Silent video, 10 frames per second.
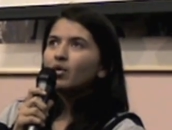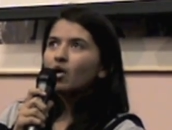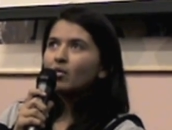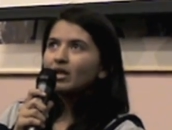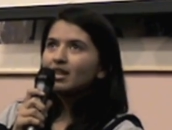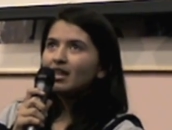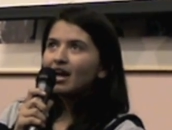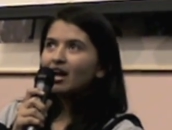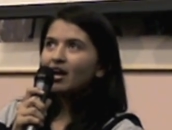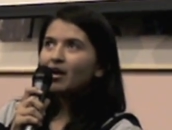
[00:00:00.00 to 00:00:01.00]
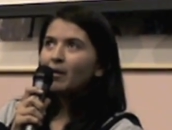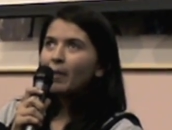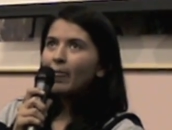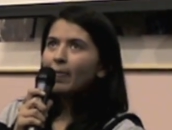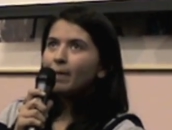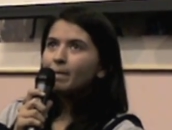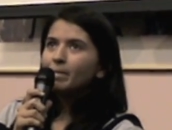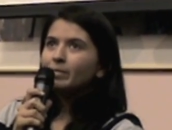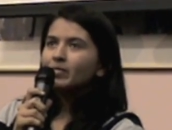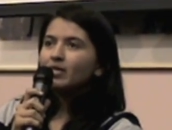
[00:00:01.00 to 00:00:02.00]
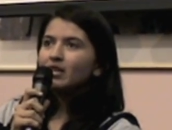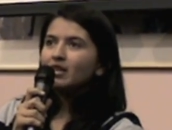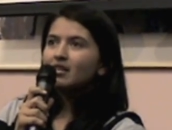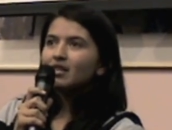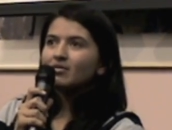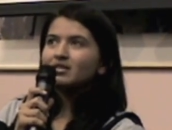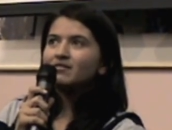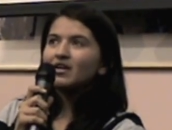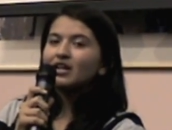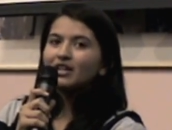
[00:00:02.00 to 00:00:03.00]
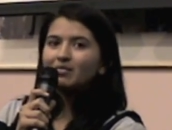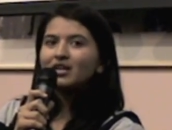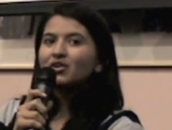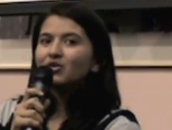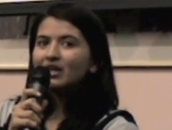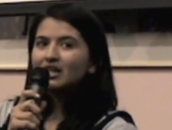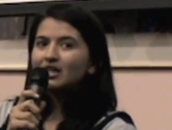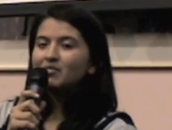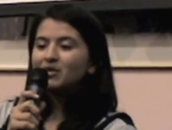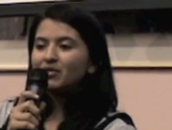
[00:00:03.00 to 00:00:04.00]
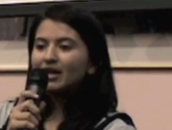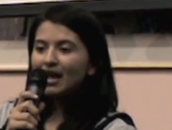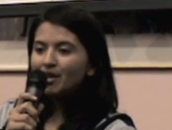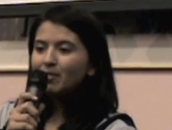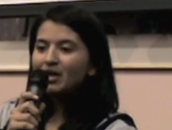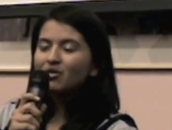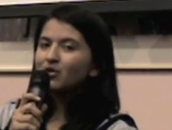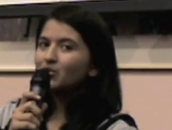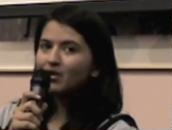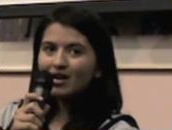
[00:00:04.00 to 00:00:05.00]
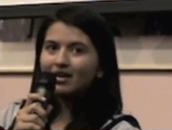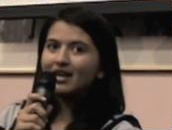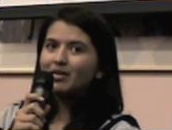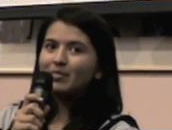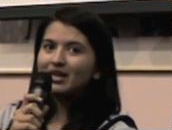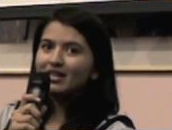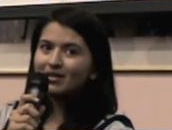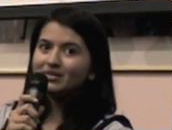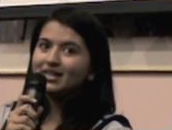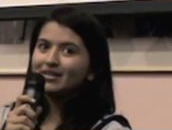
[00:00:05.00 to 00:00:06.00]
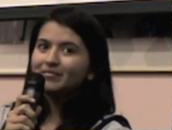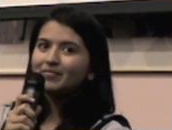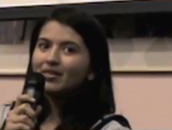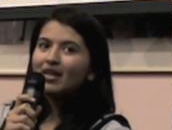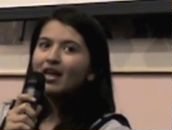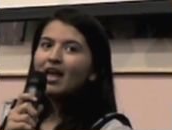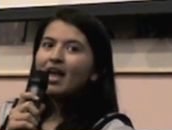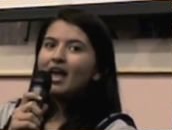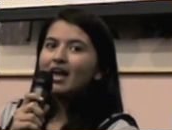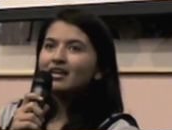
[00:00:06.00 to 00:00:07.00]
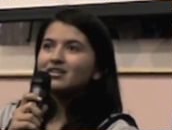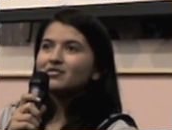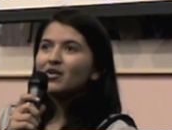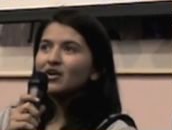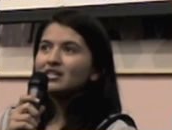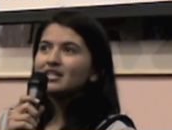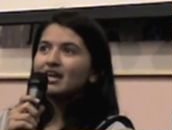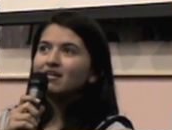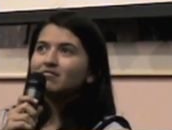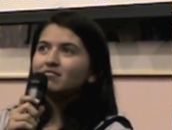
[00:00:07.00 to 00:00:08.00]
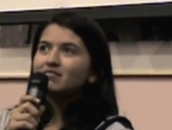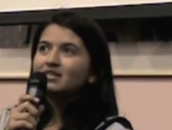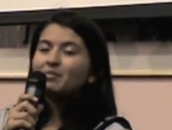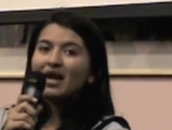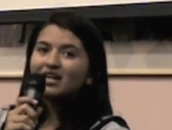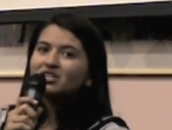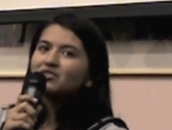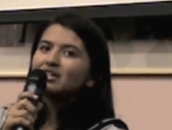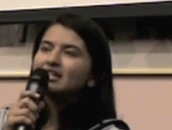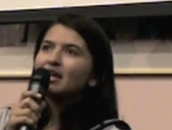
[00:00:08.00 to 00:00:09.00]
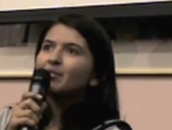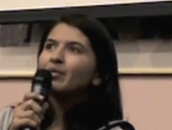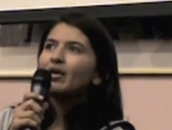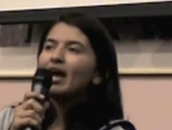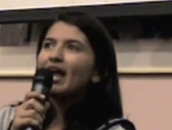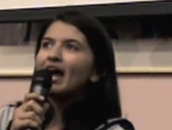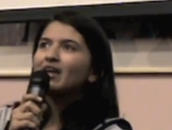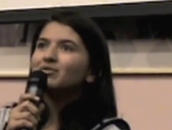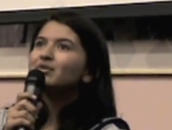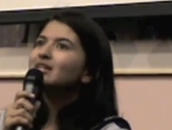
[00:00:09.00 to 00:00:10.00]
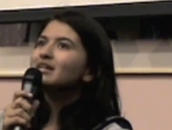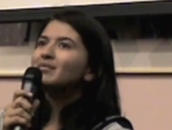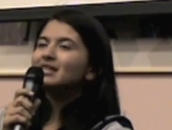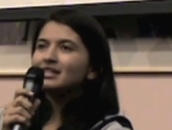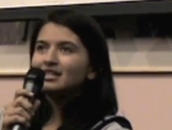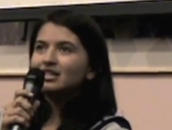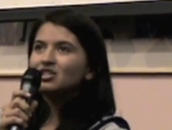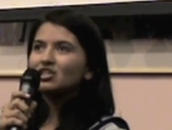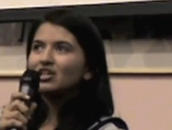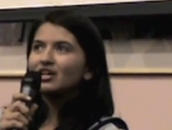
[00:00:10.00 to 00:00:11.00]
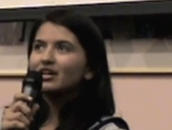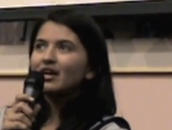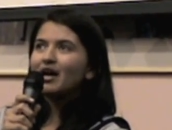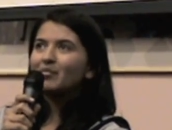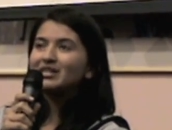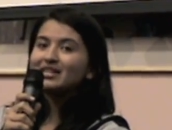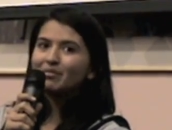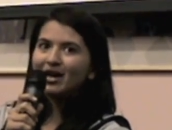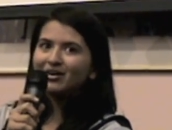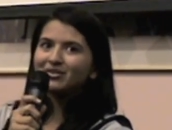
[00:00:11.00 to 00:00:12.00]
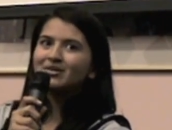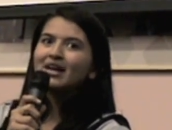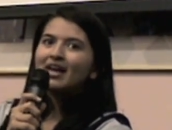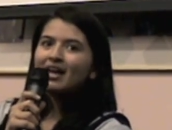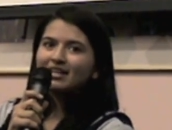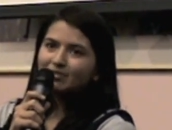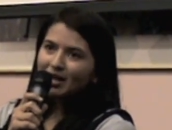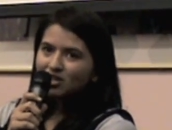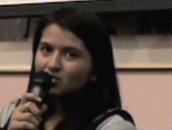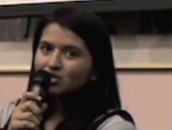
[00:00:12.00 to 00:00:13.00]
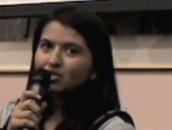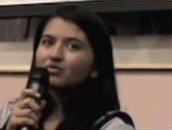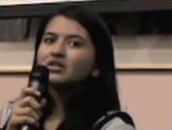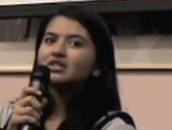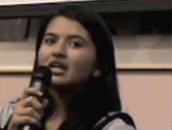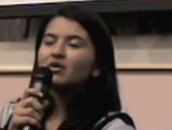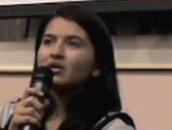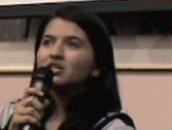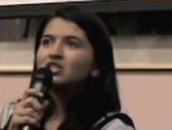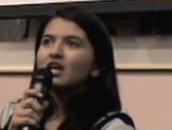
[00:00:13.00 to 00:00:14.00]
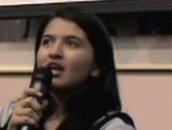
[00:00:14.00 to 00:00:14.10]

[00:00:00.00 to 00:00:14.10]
going there, there was a very limited curriculum. You were an AP or you were not an AP, and that was it. And as far as like Spanish, for example, I had a really amazing teacher, uh, Miss Tamayo, and Spanish was her first language,